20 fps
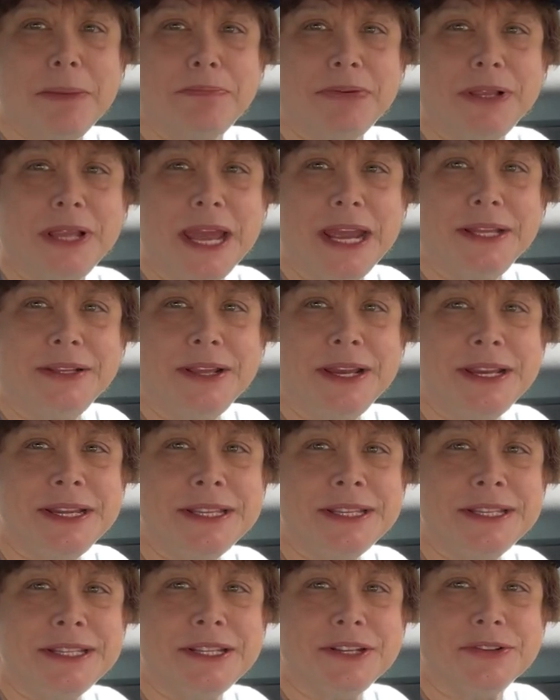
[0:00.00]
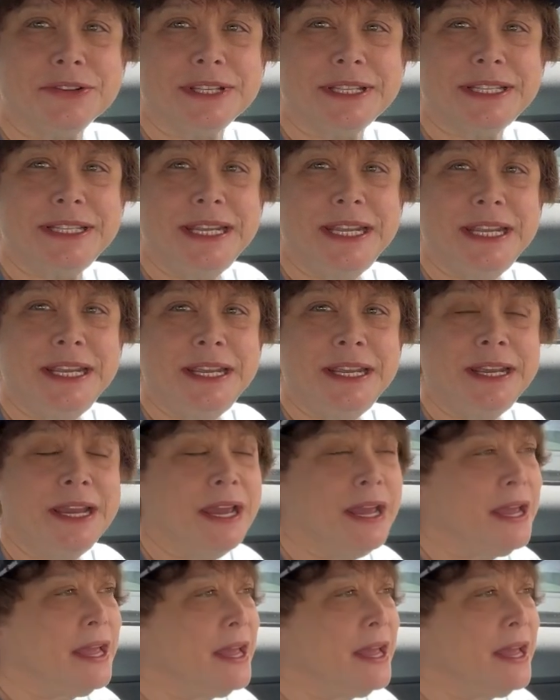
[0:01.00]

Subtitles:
playlist, you'll see